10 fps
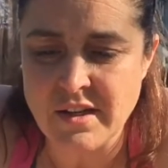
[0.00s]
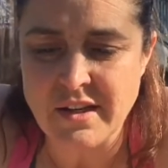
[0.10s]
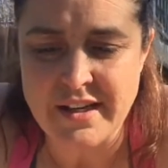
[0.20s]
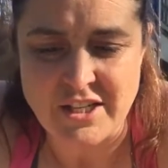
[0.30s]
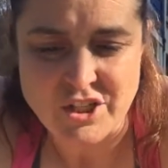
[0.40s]

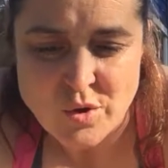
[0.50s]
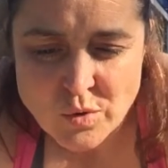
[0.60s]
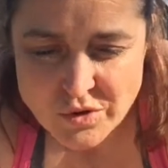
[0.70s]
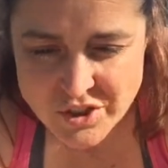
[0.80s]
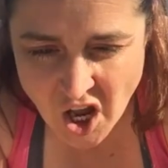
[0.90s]
its
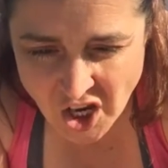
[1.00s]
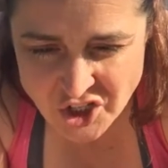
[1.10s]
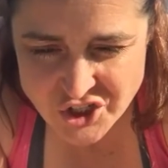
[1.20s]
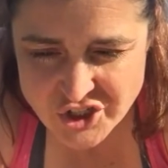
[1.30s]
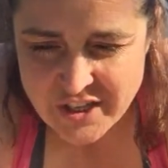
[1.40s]
shoulders
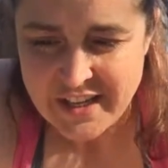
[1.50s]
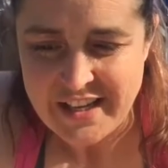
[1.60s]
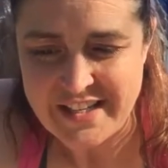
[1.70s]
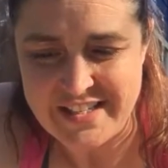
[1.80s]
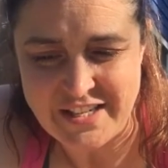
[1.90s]
hunched,
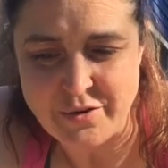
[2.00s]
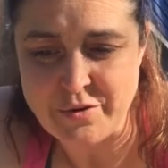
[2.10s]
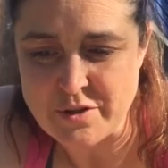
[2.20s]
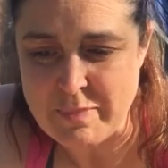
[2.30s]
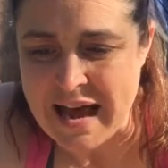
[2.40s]
its
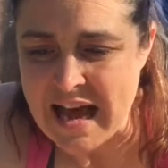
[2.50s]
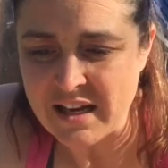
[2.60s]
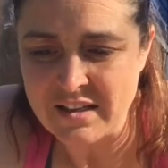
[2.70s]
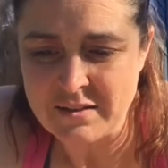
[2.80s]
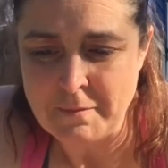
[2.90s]
ears
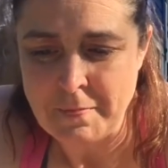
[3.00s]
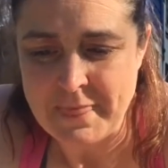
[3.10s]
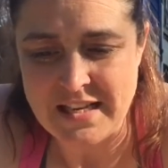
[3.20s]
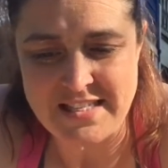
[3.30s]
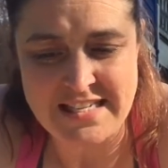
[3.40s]
back,
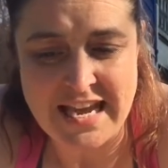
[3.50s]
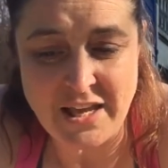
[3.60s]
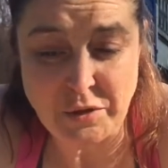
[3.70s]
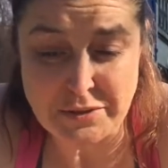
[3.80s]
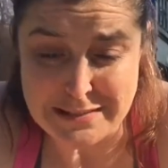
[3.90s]
its
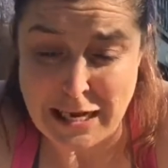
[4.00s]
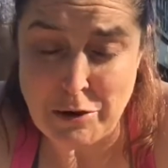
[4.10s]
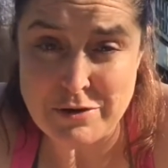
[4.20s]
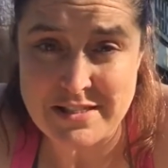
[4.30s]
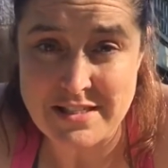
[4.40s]
tail
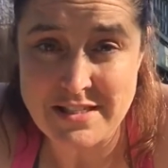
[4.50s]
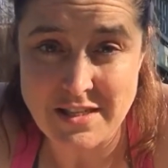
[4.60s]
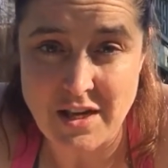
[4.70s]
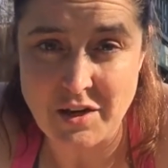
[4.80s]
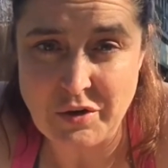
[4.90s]
down as it
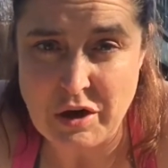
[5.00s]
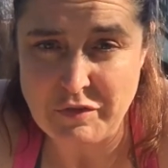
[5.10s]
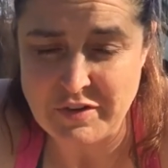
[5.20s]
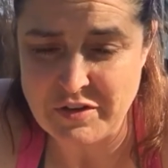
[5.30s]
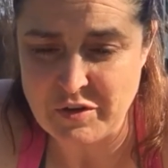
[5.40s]
scuttled
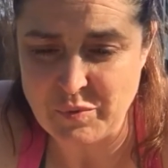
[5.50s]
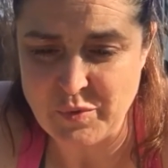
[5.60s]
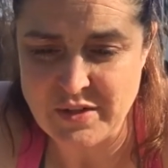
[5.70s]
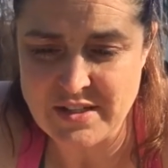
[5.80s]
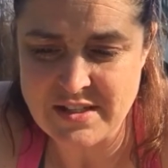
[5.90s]
off into the
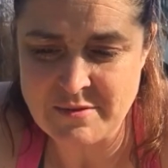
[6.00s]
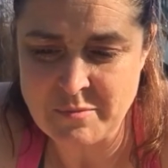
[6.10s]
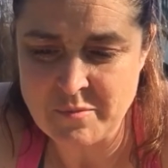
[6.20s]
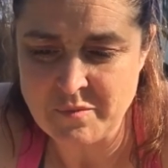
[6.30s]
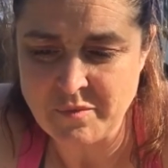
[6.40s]
woods.
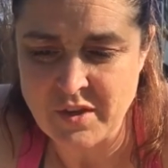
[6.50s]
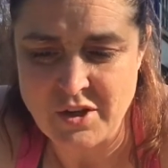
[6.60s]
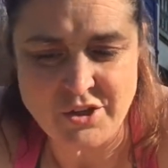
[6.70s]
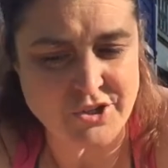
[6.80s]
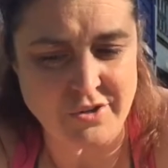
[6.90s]

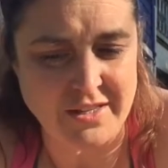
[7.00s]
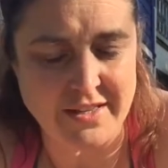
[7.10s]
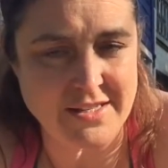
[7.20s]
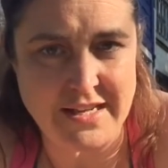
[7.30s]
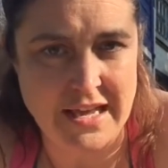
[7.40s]
Surely
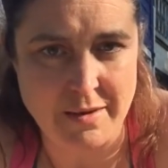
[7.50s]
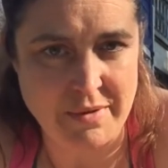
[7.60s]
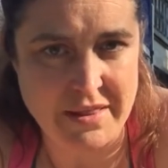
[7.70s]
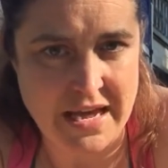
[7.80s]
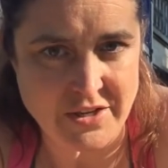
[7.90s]
this can't
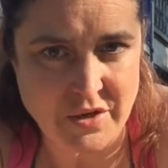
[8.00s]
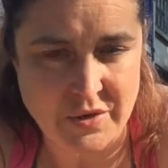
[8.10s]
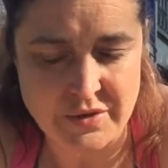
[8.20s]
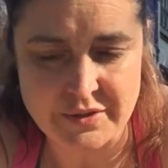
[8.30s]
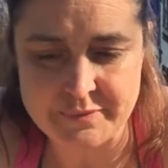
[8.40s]
be that
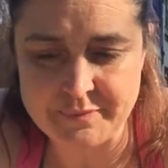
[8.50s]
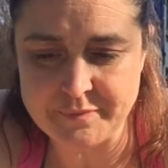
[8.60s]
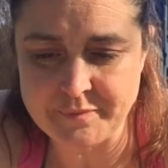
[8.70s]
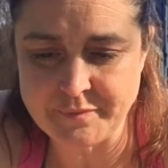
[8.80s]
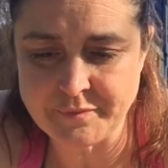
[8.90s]
dog.
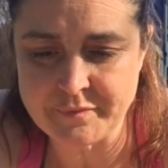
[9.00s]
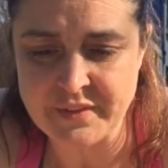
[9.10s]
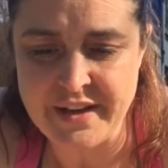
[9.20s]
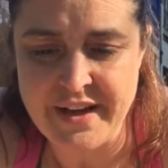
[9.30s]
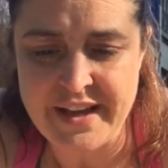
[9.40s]

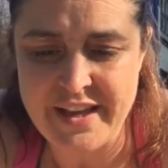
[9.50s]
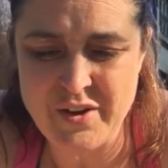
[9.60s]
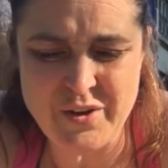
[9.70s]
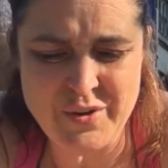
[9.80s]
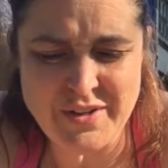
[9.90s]
It
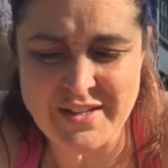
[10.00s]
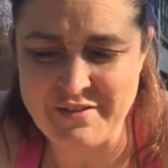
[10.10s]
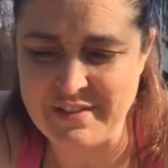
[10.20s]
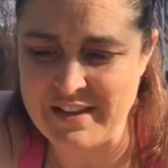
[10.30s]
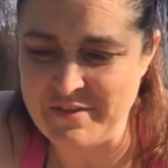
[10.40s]
couldn't
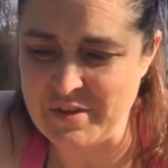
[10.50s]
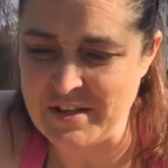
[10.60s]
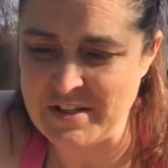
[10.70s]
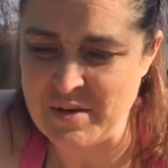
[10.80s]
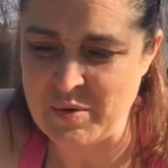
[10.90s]
have lived on
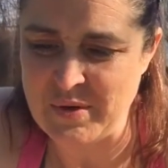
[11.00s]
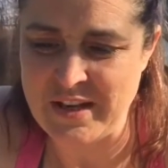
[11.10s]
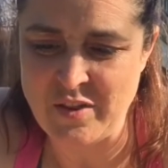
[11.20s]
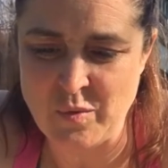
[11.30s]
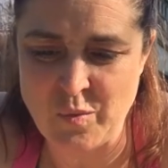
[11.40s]
its own
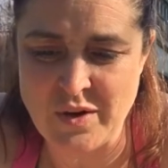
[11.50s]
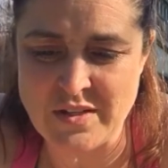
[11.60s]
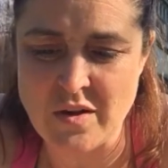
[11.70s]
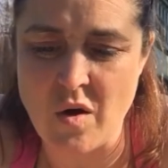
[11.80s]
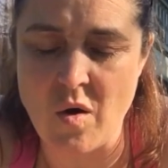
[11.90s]
in the
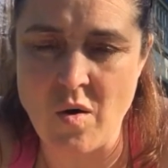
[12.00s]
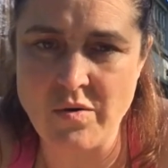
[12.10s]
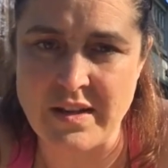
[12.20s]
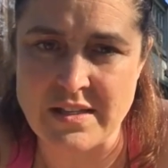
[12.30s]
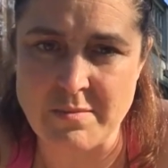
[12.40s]
woods all
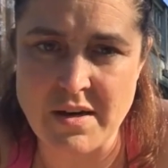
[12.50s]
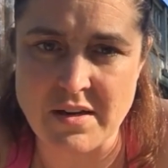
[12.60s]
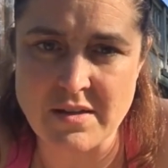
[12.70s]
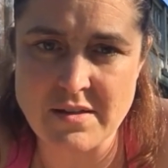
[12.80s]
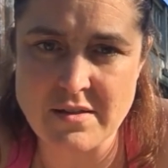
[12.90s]
these
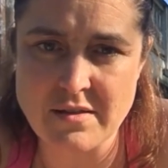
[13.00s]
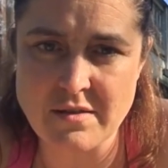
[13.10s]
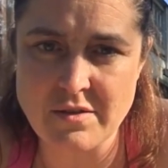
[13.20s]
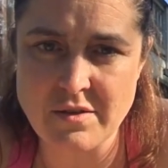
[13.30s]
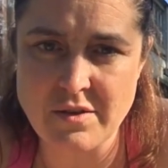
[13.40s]
months.
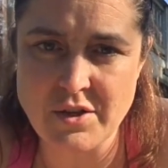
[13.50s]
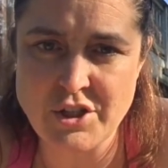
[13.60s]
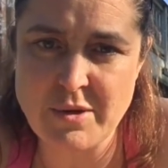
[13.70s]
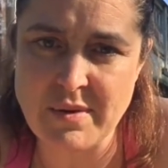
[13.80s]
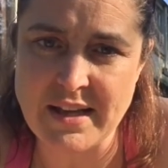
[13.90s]

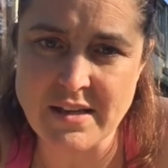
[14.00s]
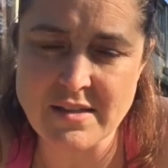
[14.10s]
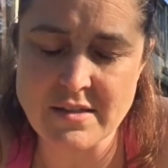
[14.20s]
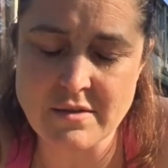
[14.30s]
She blinks.